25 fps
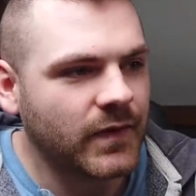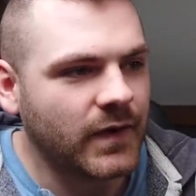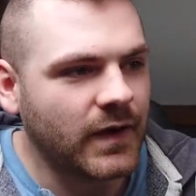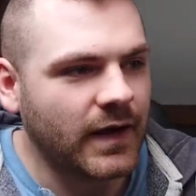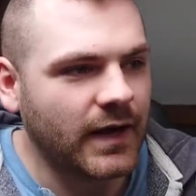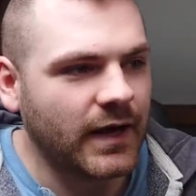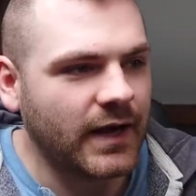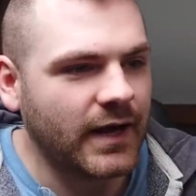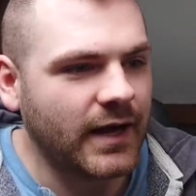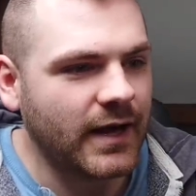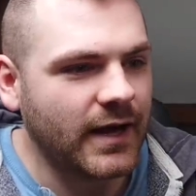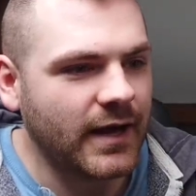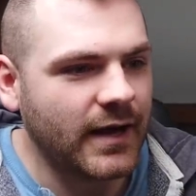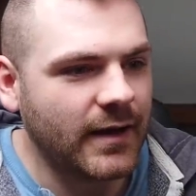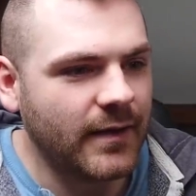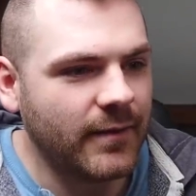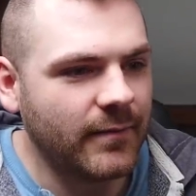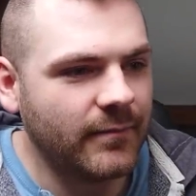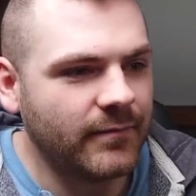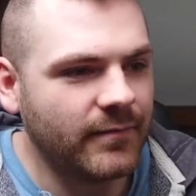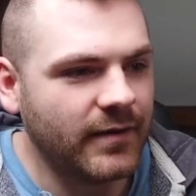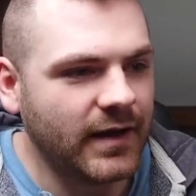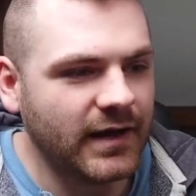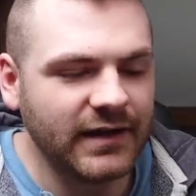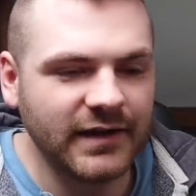
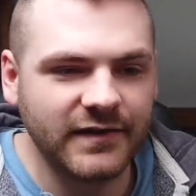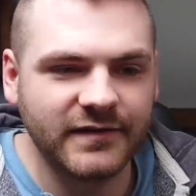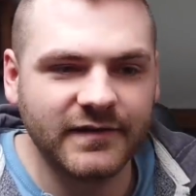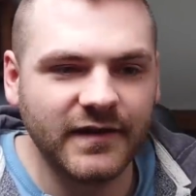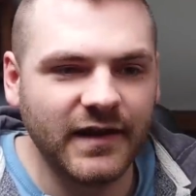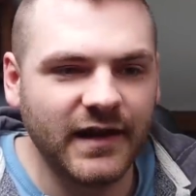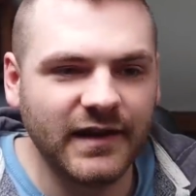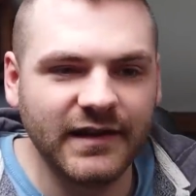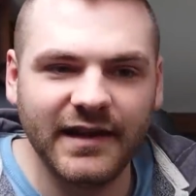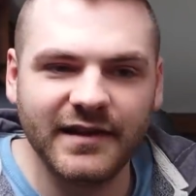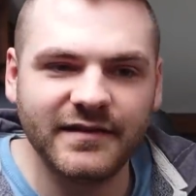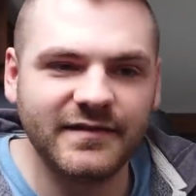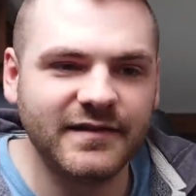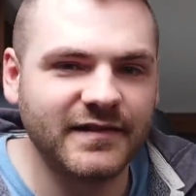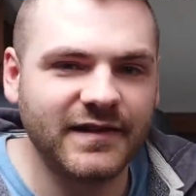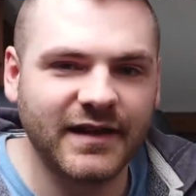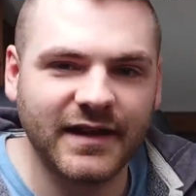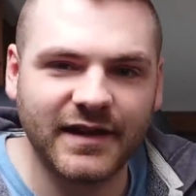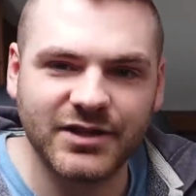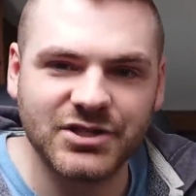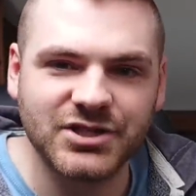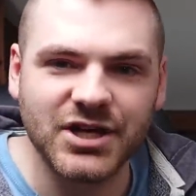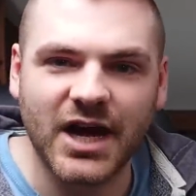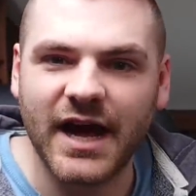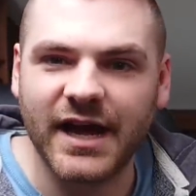Unless it's
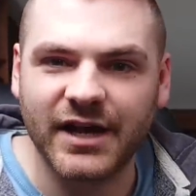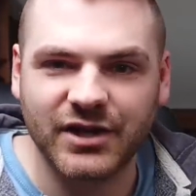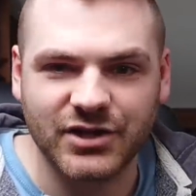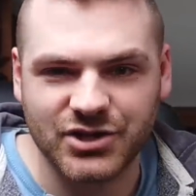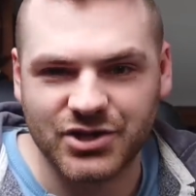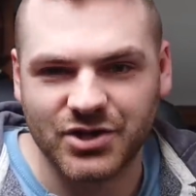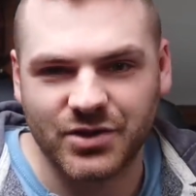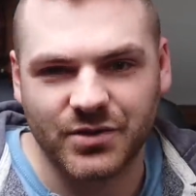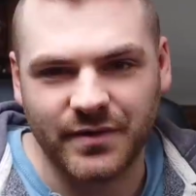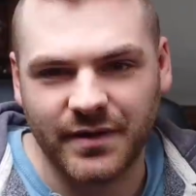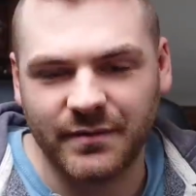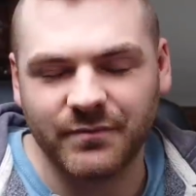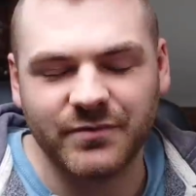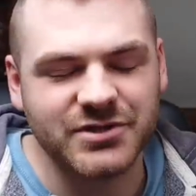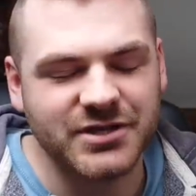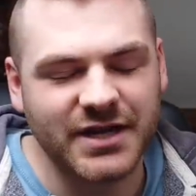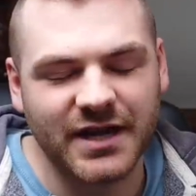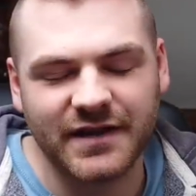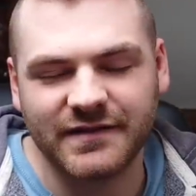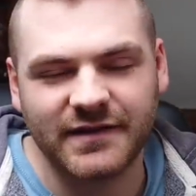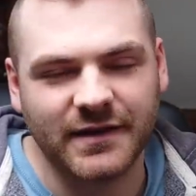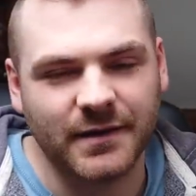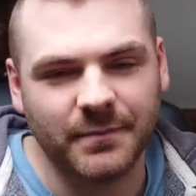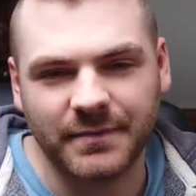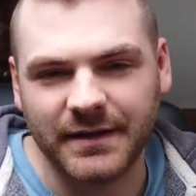like a giant show, in which
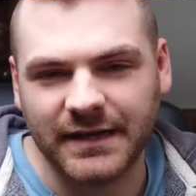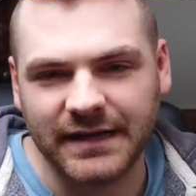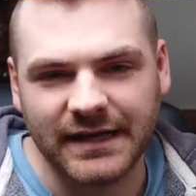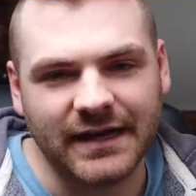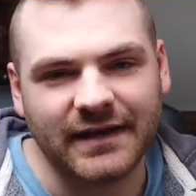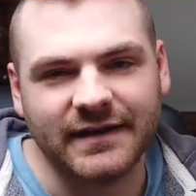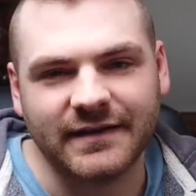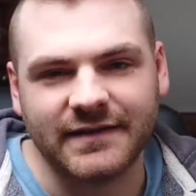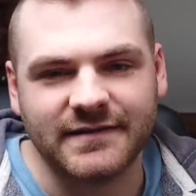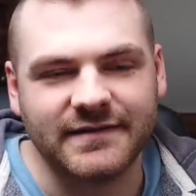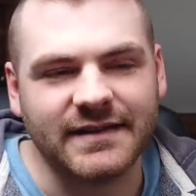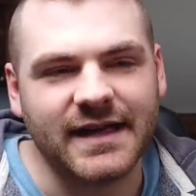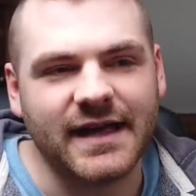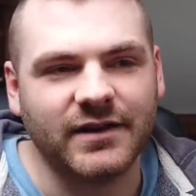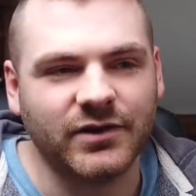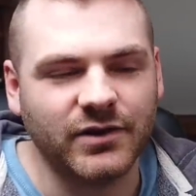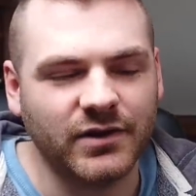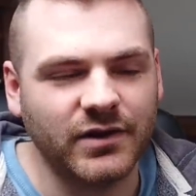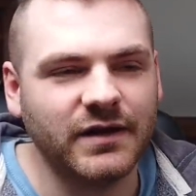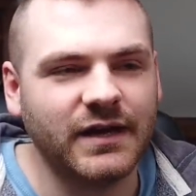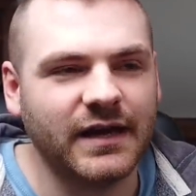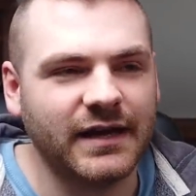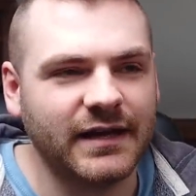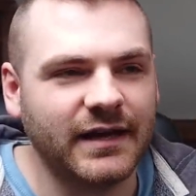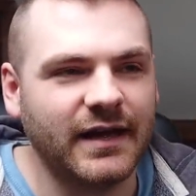case I completely understand. You
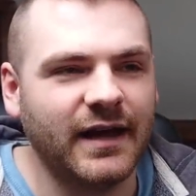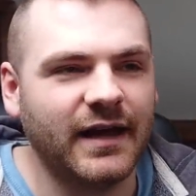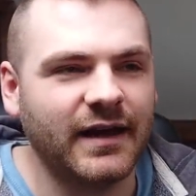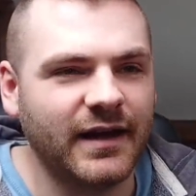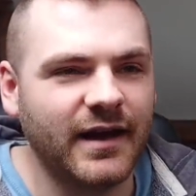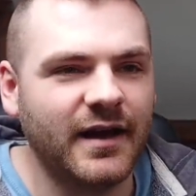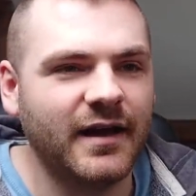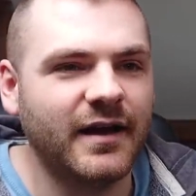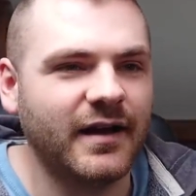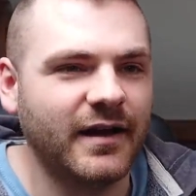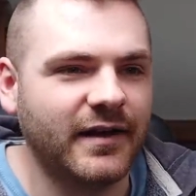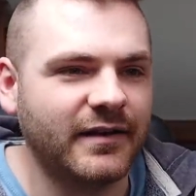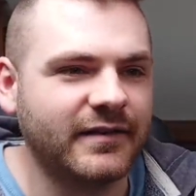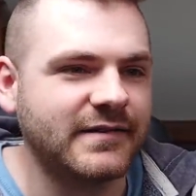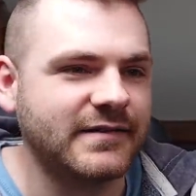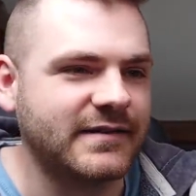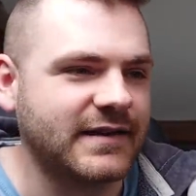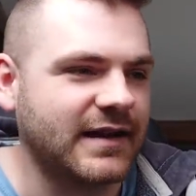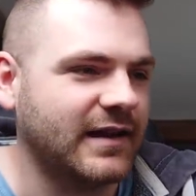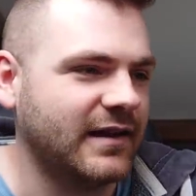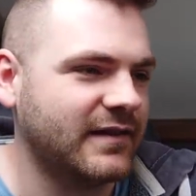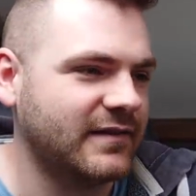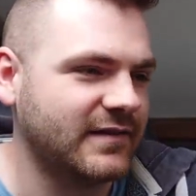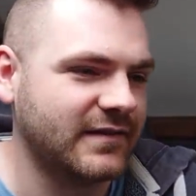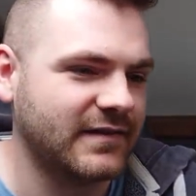could like, I
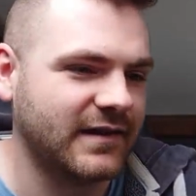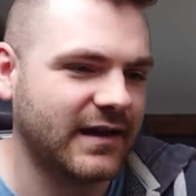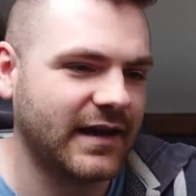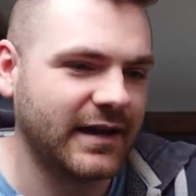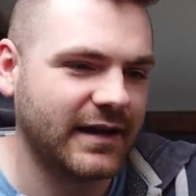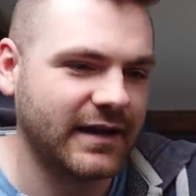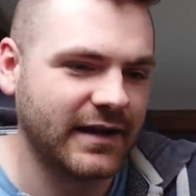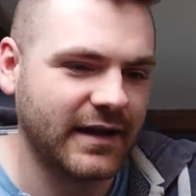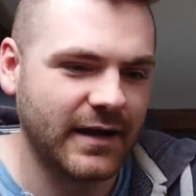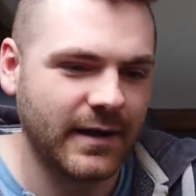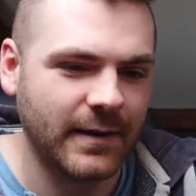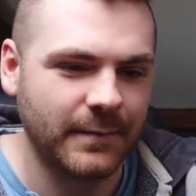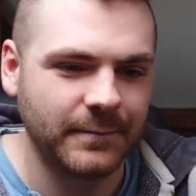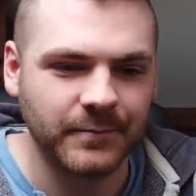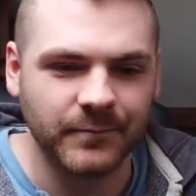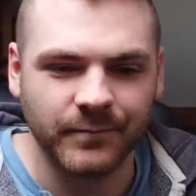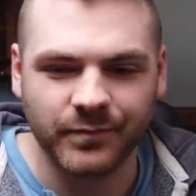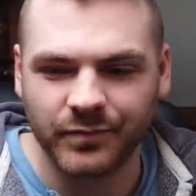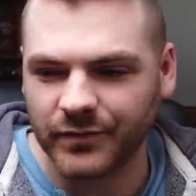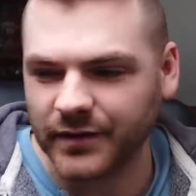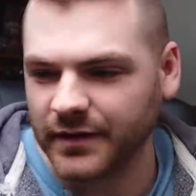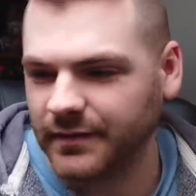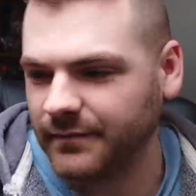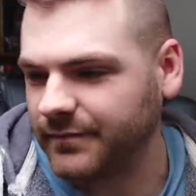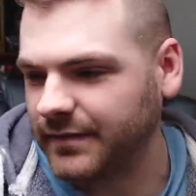understand. Unless it's like,
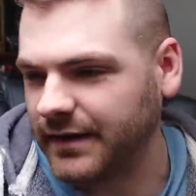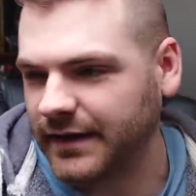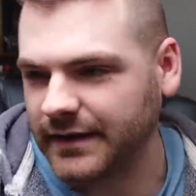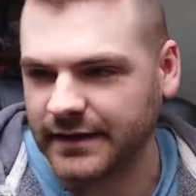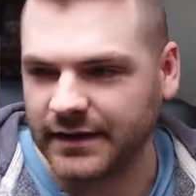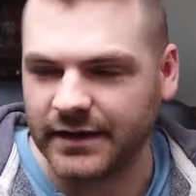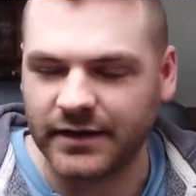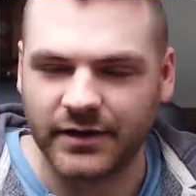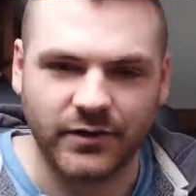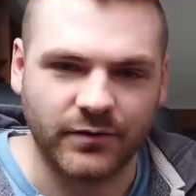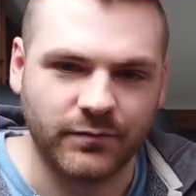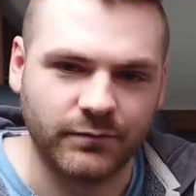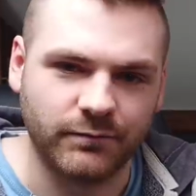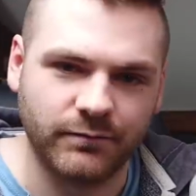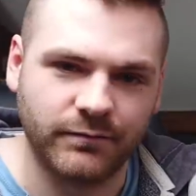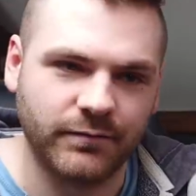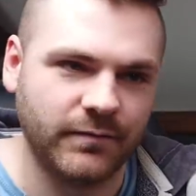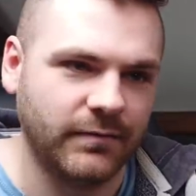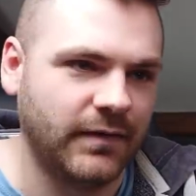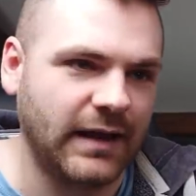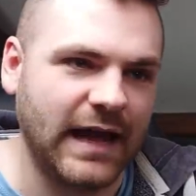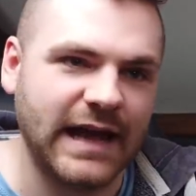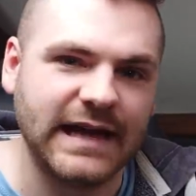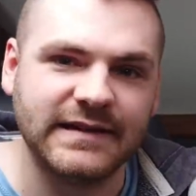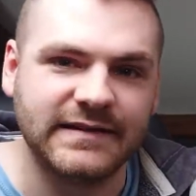
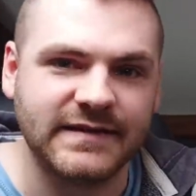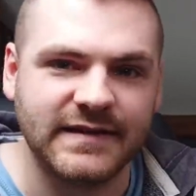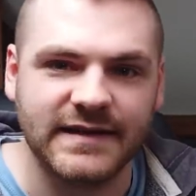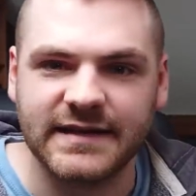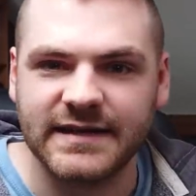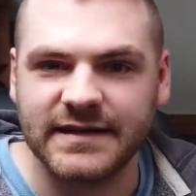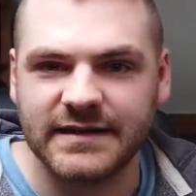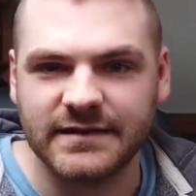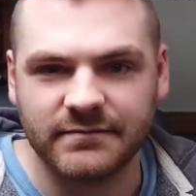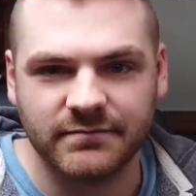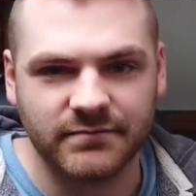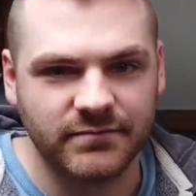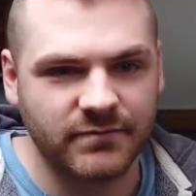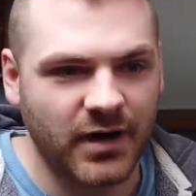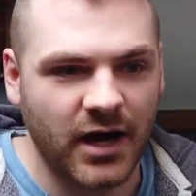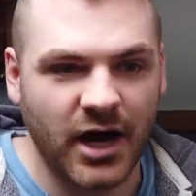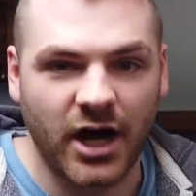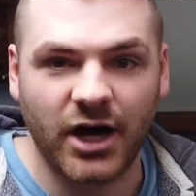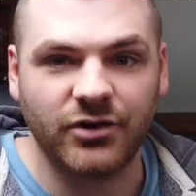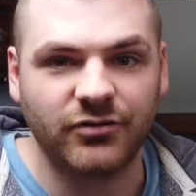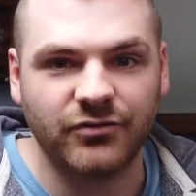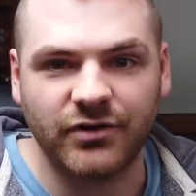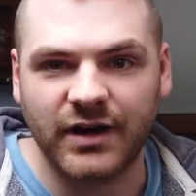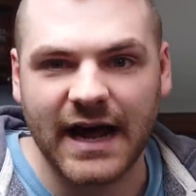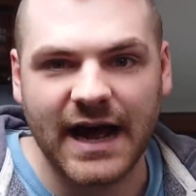
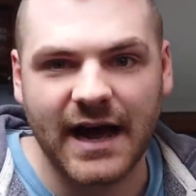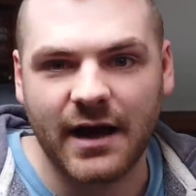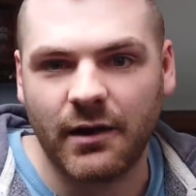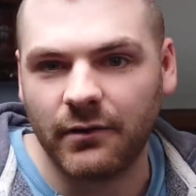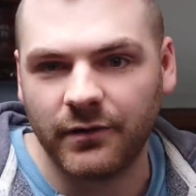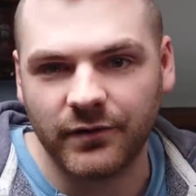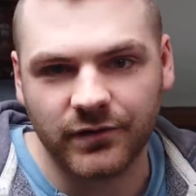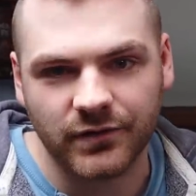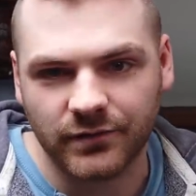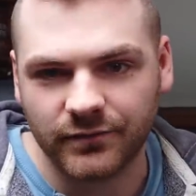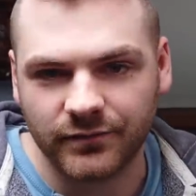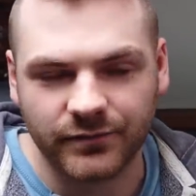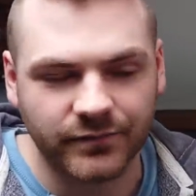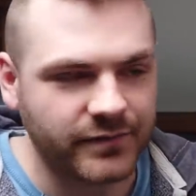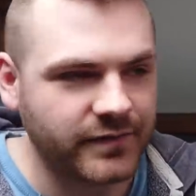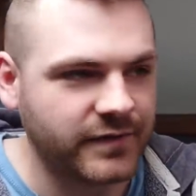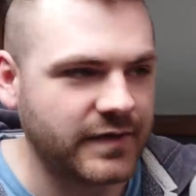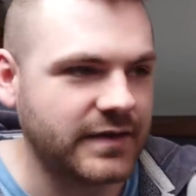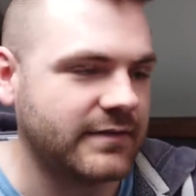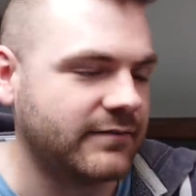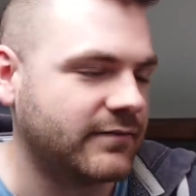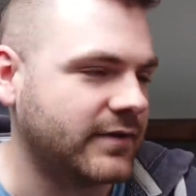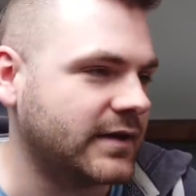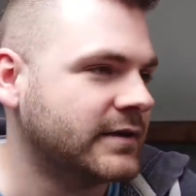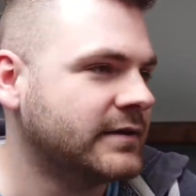1,800 hours of
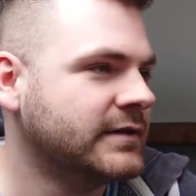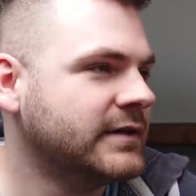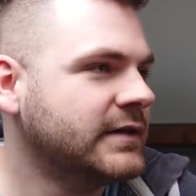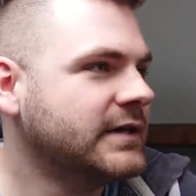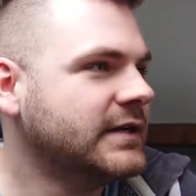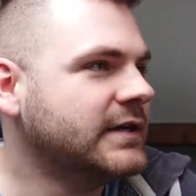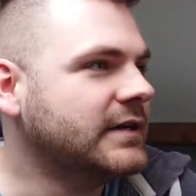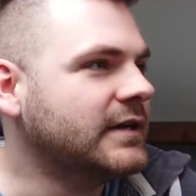TV.